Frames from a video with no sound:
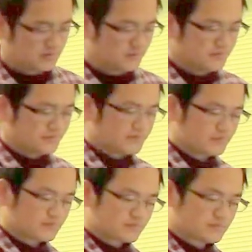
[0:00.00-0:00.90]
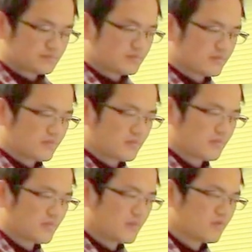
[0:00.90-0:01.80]

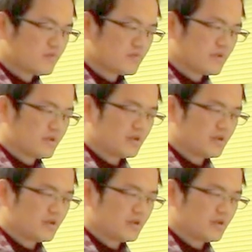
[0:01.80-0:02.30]
No one is speaking in this clip.